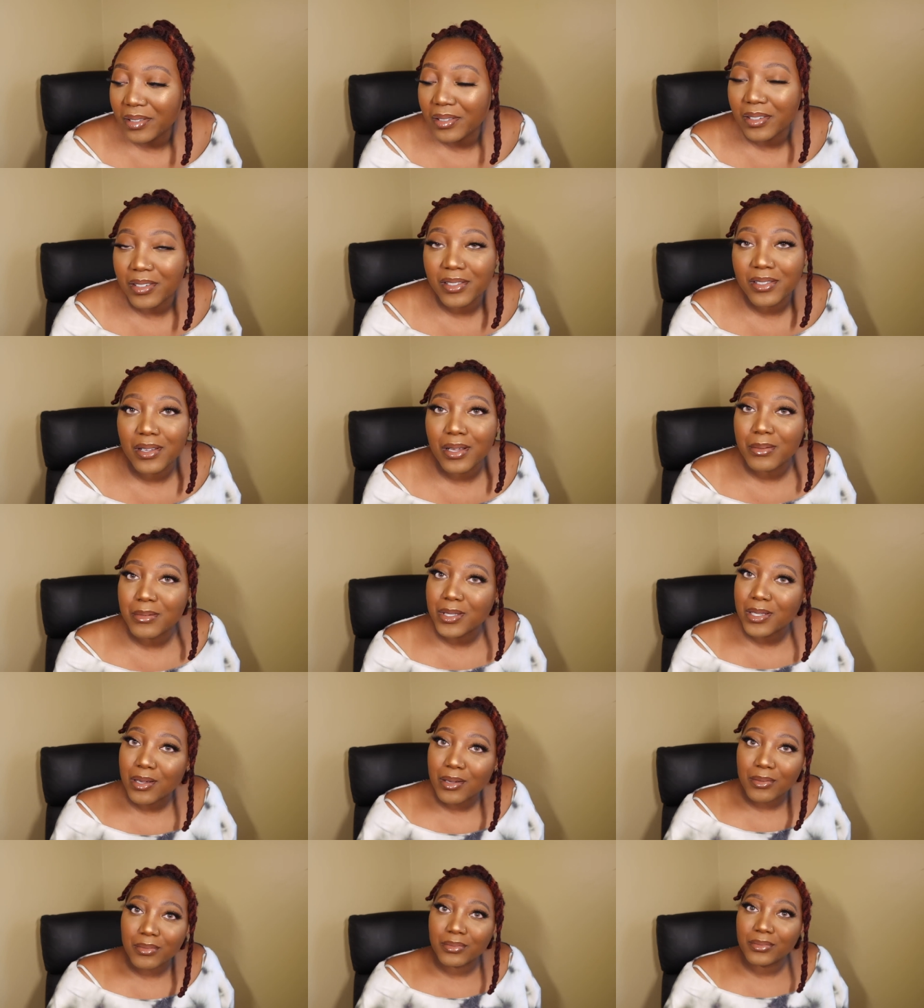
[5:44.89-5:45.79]
little something,
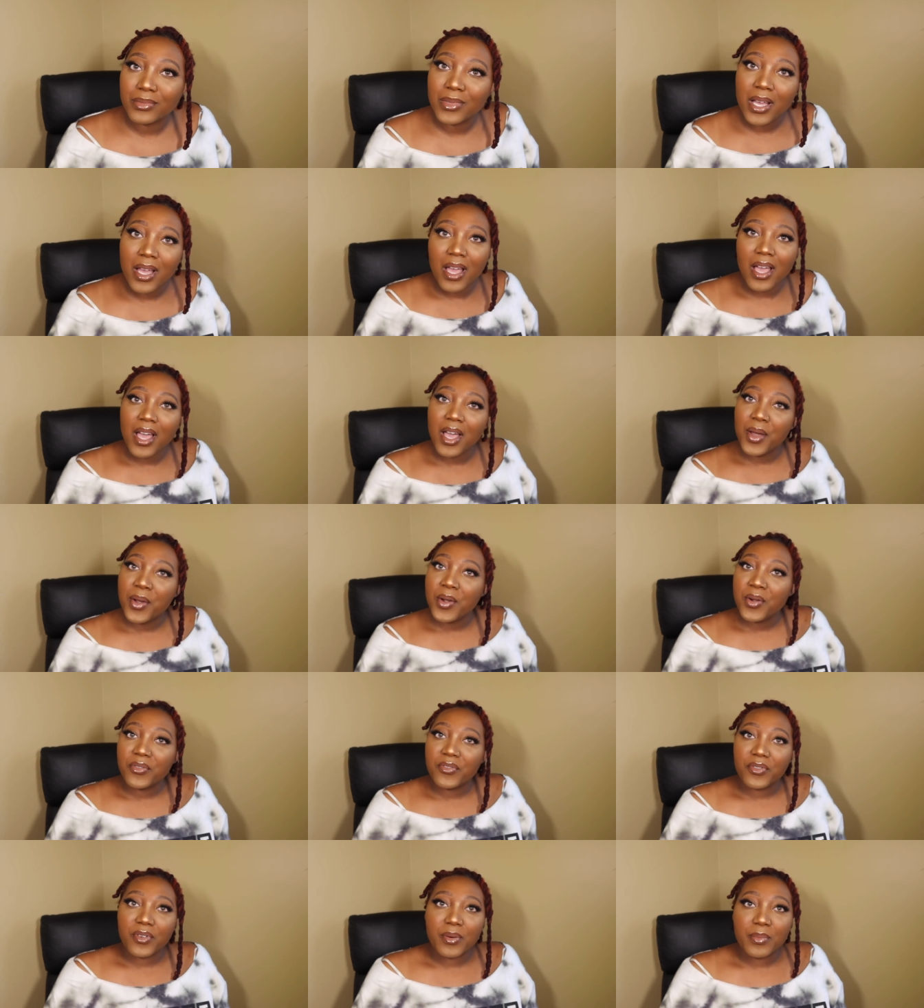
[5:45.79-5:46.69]
something
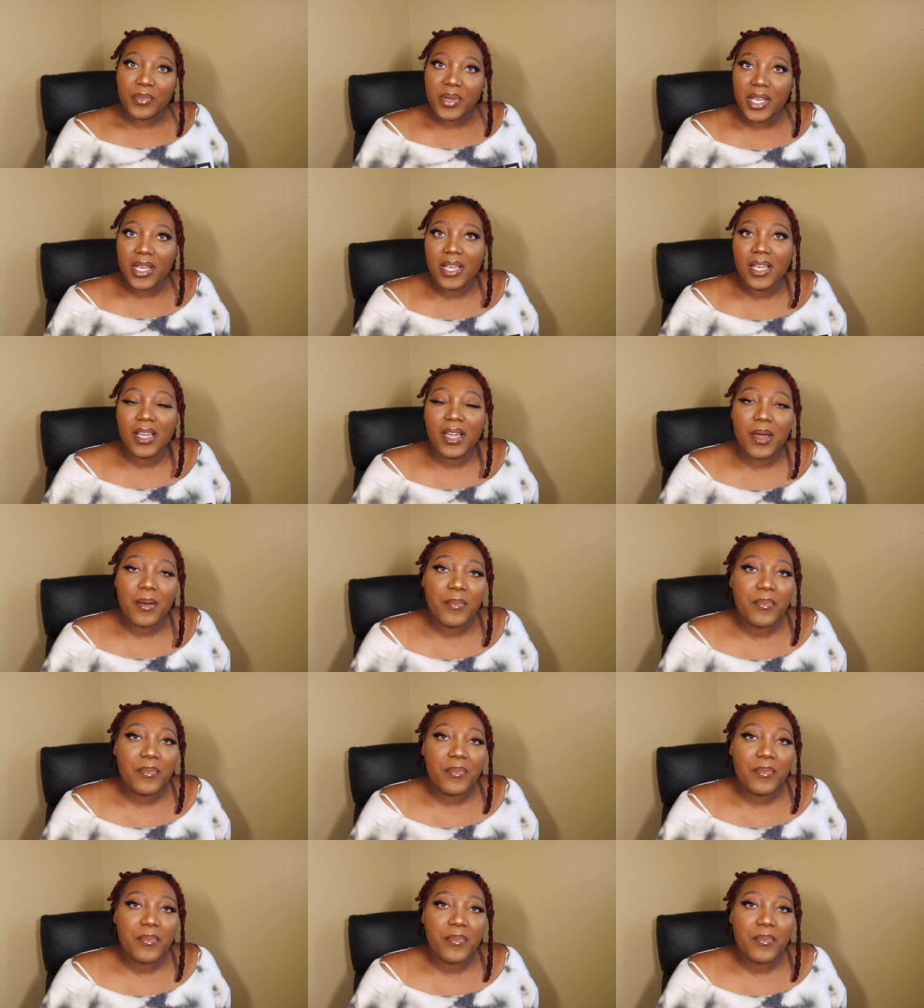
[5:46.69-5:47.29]
from Pink.